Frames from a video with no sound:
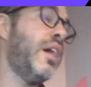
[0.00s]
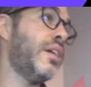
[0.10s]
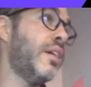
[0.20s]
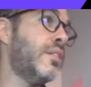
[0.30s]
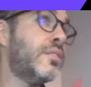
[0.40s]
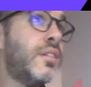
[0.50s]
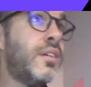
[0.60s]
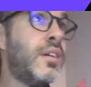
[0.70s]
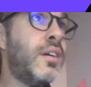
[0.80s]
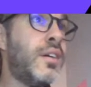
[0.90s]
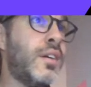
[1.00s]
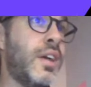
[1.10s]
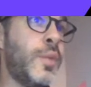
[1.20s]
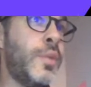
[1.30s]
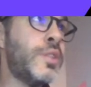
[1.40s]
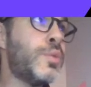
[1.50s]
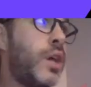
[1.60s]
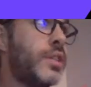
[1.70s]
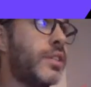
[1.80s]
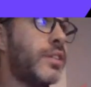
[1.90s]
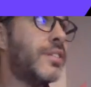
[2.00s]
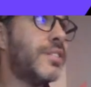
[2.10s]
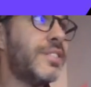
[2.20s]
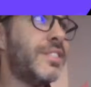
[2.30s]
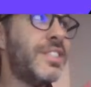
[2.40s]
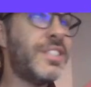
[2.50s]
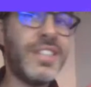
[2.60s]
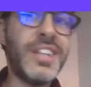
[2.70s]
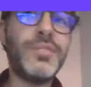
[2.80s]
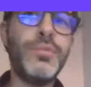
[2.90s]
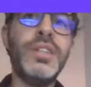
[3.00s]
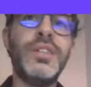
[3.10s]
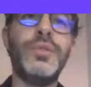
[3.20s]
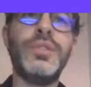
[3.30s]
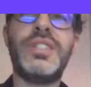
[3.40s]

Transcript: again, anyone that's watching, that's really cool